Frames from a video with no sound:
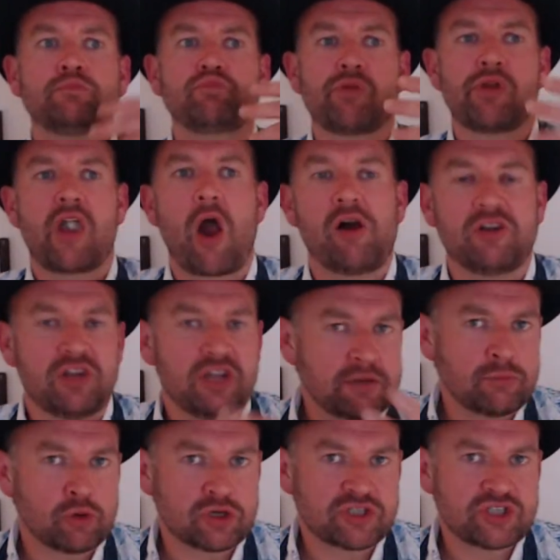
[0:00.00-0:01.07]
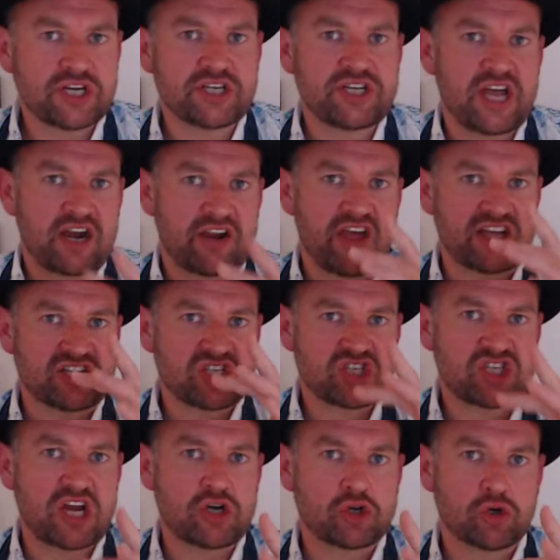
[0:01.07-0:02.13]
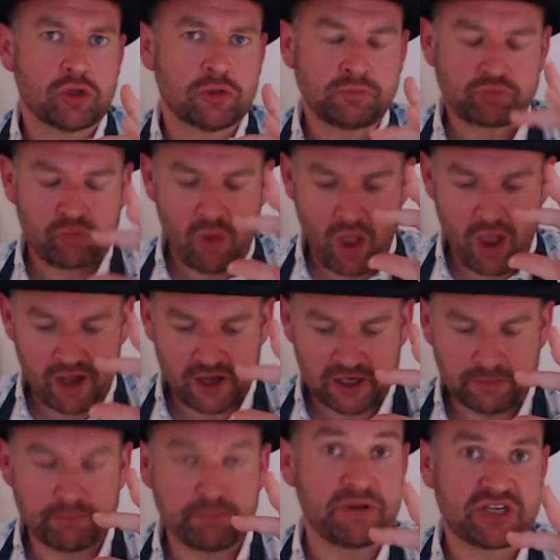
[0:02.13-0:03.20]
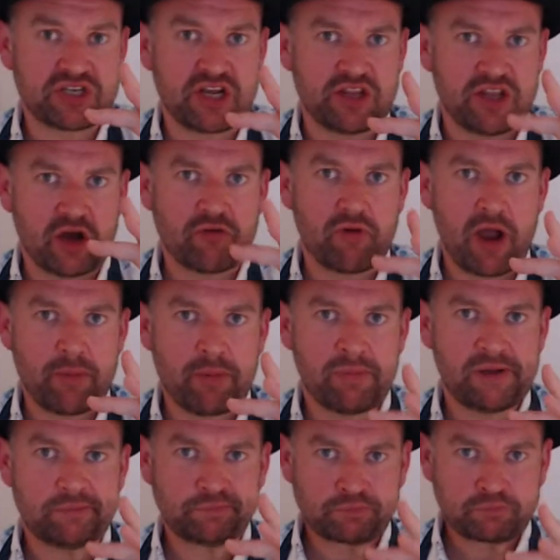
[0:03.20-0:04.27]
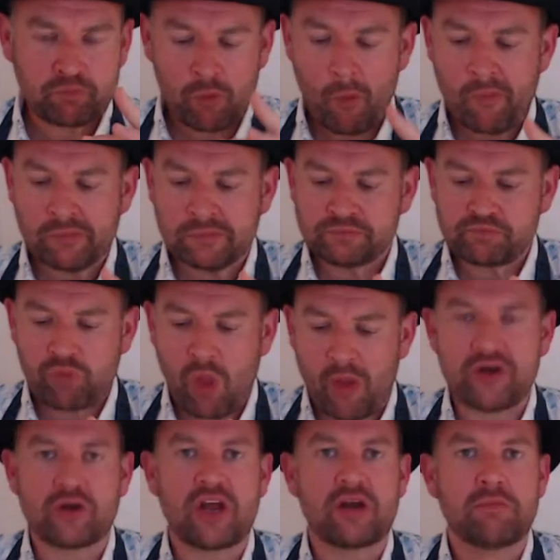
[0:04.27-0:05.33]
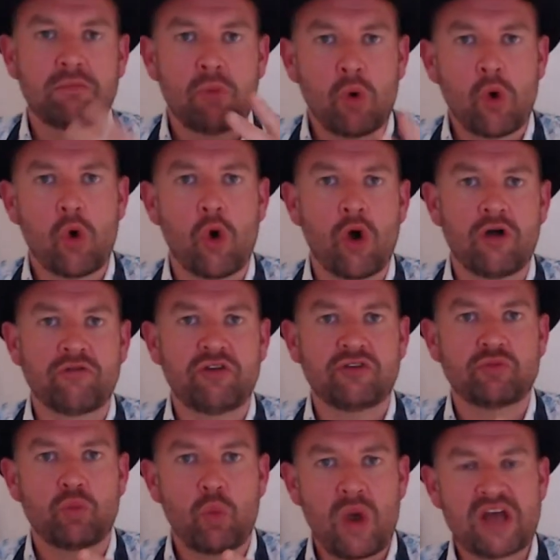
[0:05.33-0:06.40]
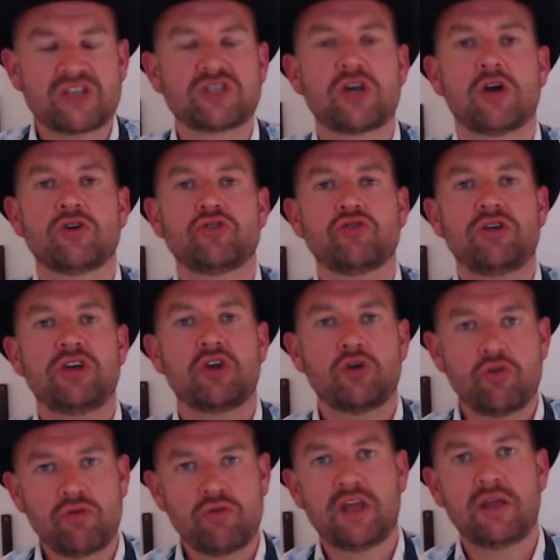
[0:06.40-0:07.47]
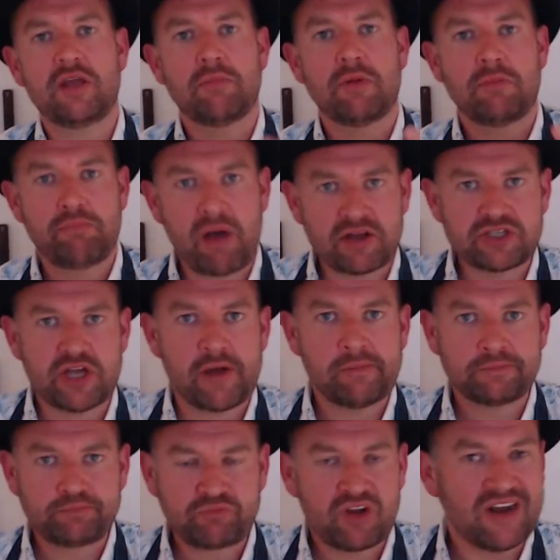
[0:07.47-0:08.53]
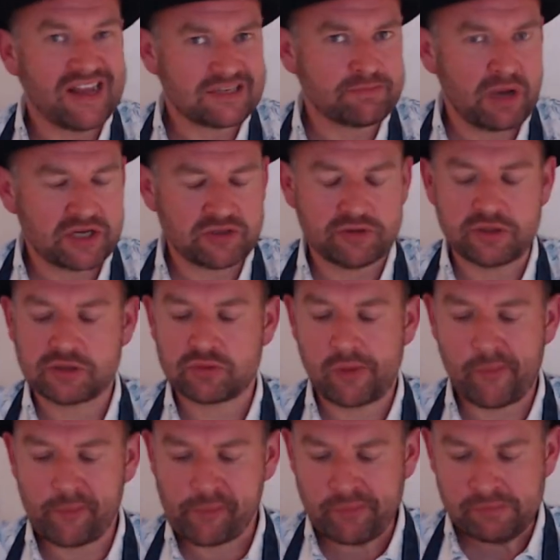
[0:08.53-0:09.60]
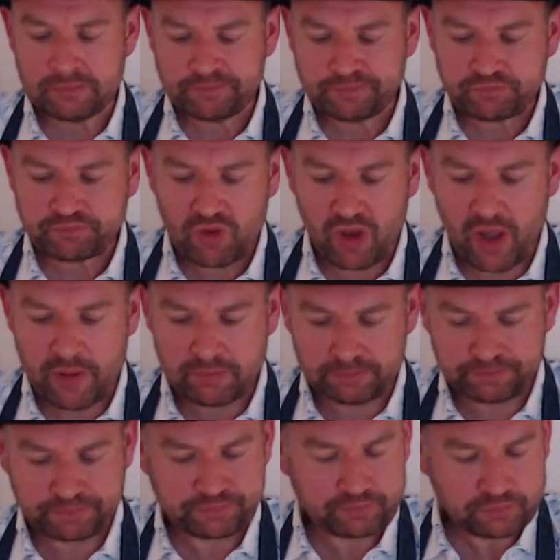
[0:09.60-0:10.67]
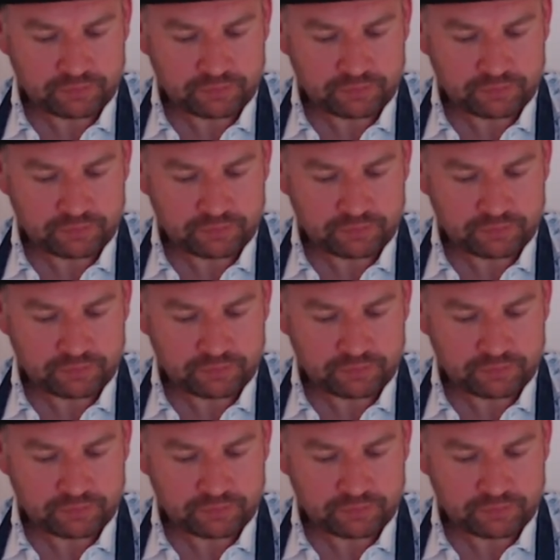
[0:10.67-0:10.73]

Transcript: You got a little more acidity out of that central biscuit, the unripened bit. And you're getting more of this West Country cream and butter. Less butter on this one. Around